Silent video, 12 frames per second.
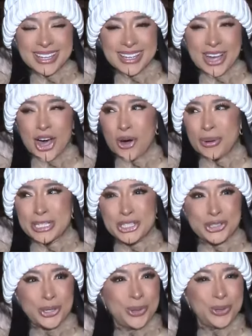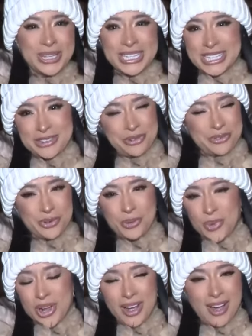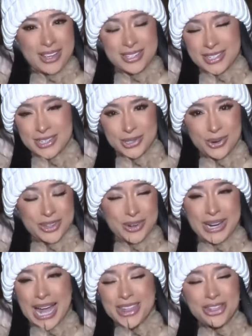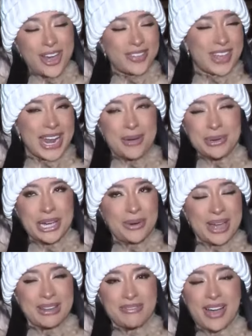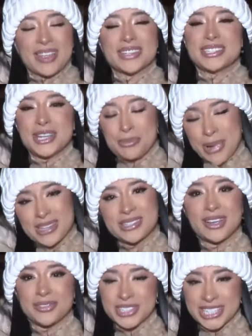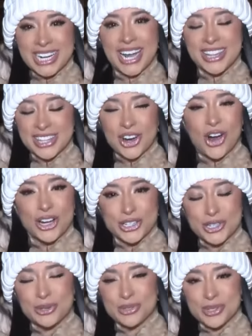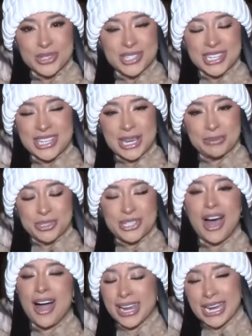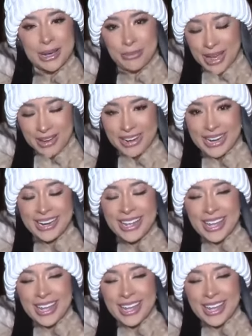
Oh, it's totally different from what Austin is going through. And I thought that I would go ahead and volunteer myself to get out of the car, too, since he keeps talking about it.